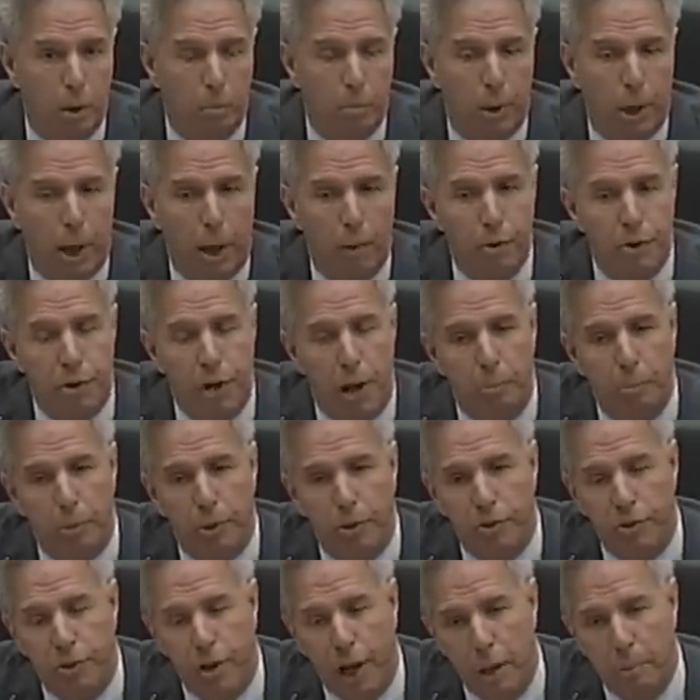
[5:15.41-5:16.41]
But I was able
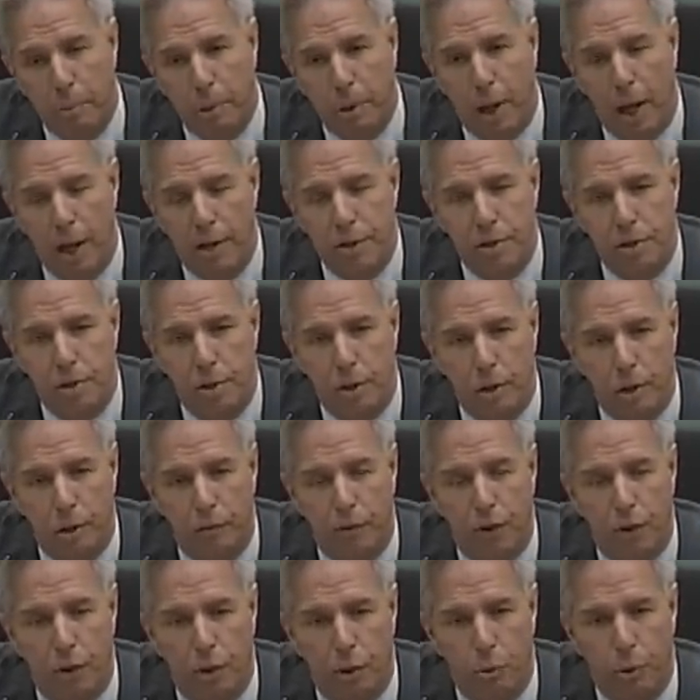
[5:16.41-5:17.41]
to stabilize and
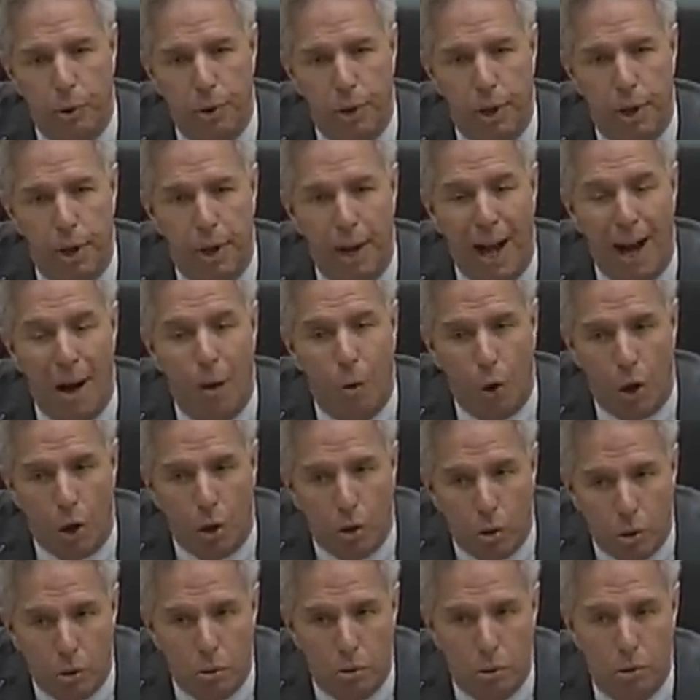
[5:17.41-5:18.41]
deliver her within an hour,
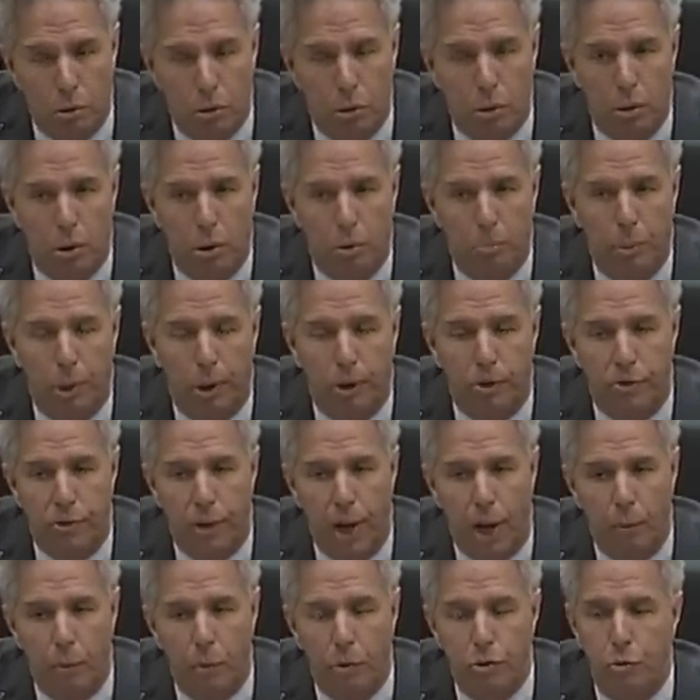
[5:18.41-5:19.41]
because
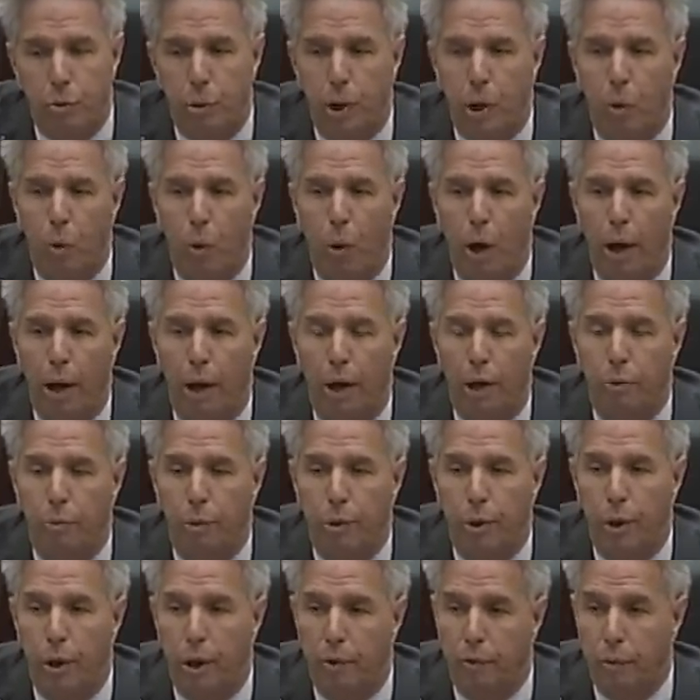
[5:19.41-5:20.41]
that was required
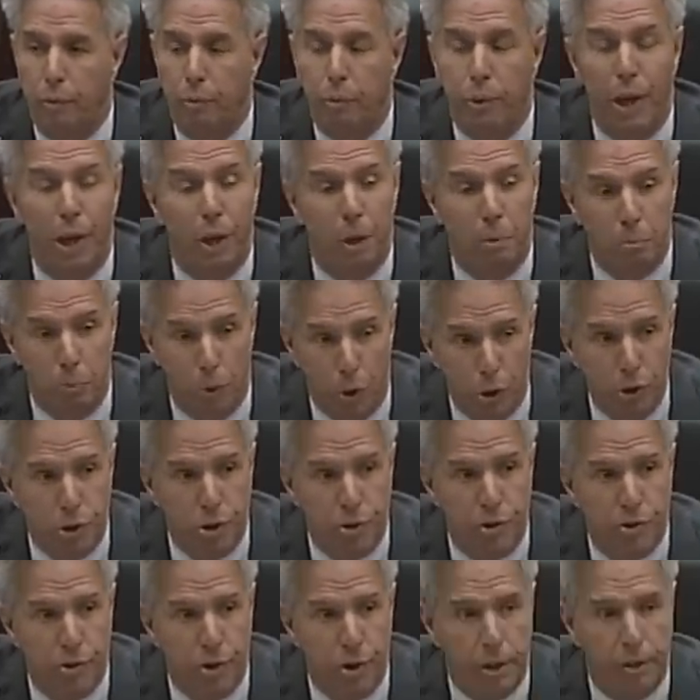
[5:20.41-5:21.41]
when you have an
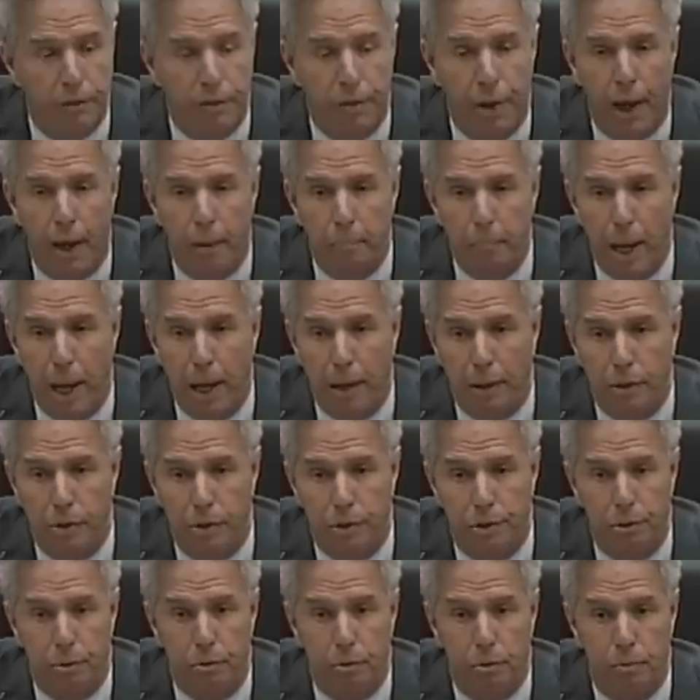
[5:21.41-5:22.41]
emergency of that
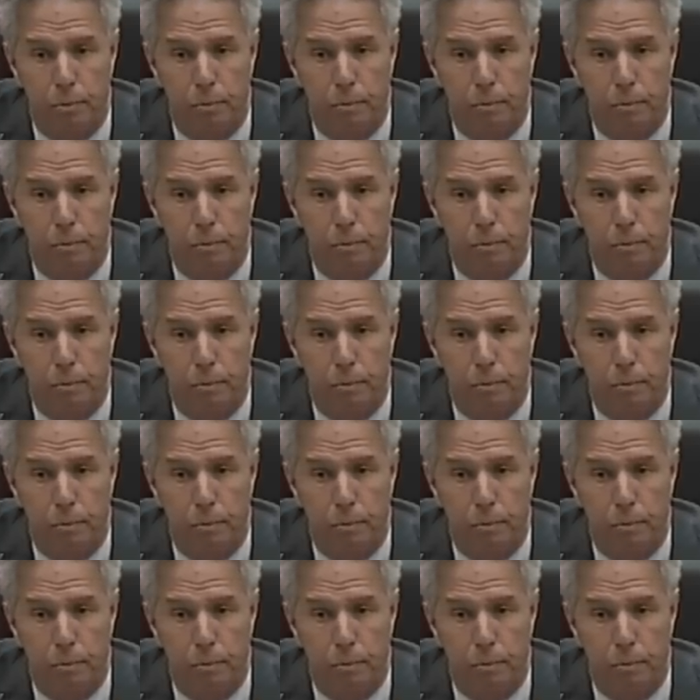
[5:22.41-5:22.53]
magnitude.